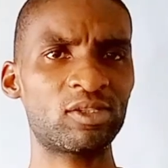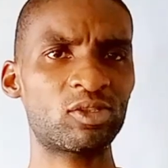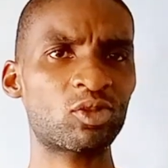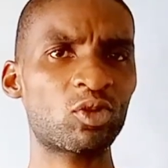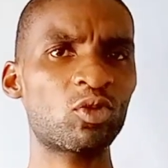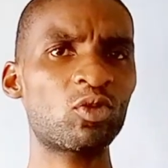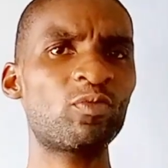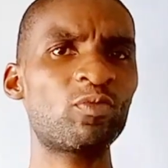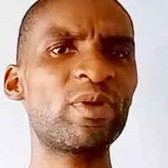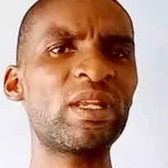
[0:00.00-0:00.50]

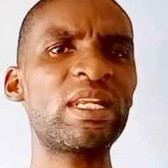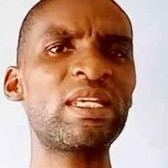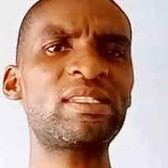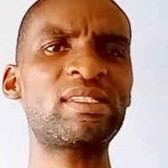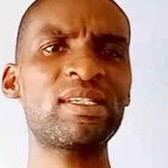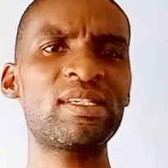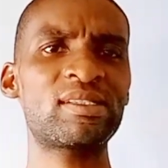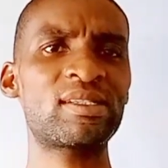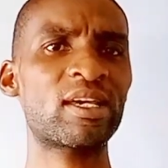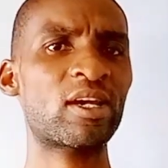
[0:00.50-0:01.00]

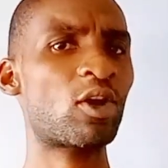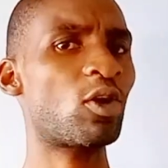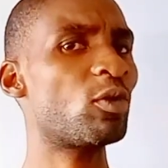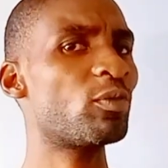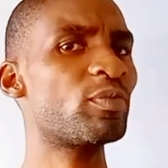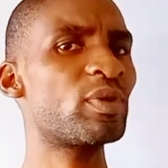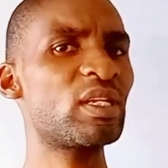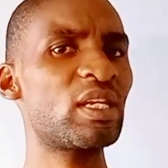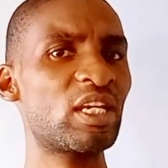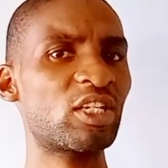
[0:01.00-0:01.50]
Solubility is a
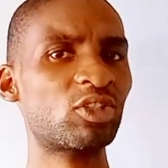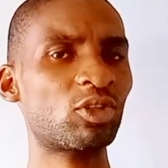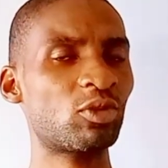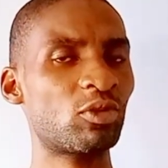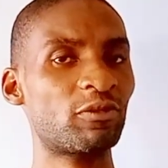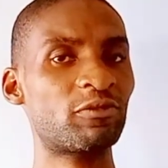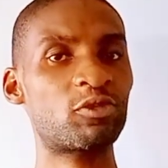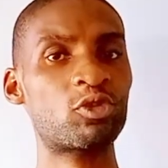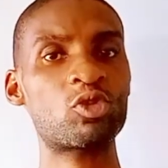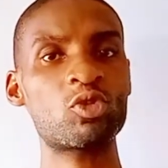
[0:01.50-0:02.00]
combination
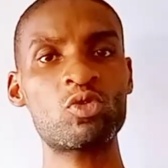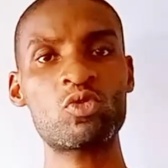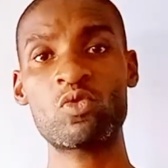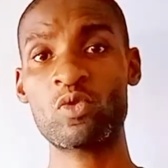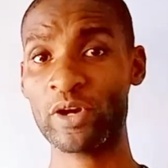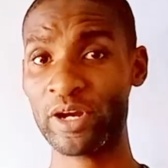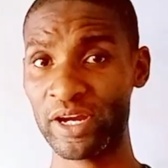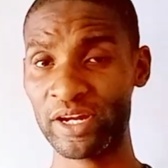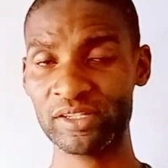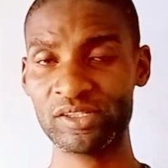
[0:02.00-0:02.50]
of
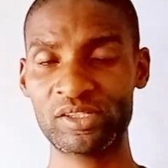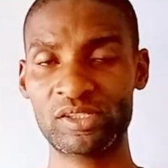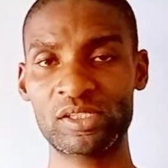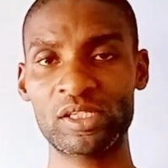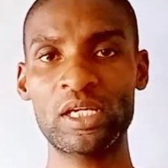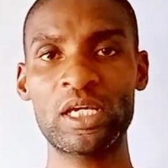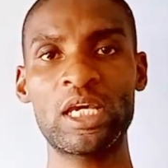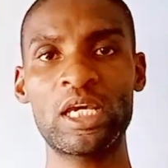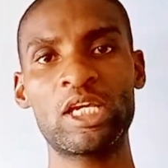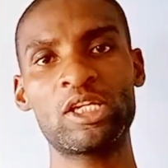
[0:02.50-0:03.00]
two
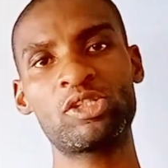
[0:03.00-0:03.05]
words,